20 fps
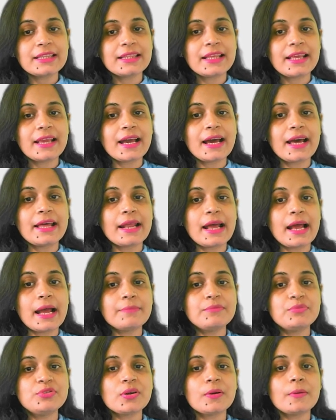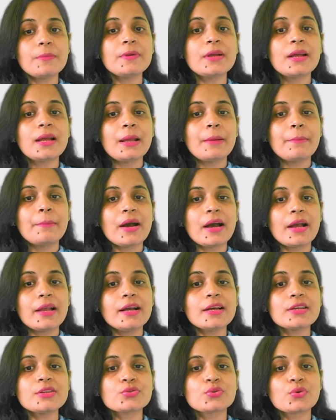They are absorbed
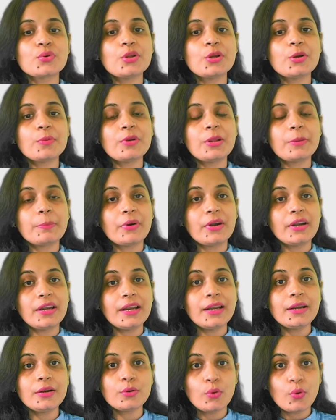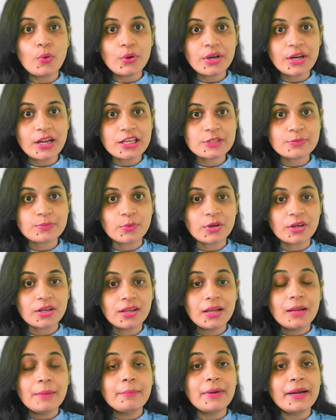via sodium dependent co-transport,
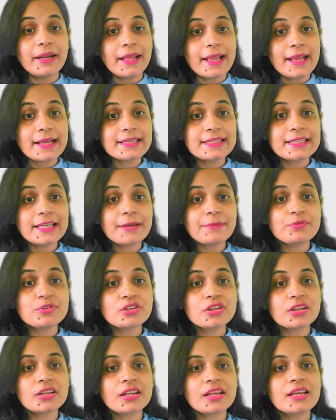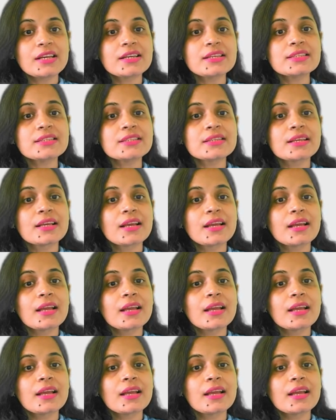but exception is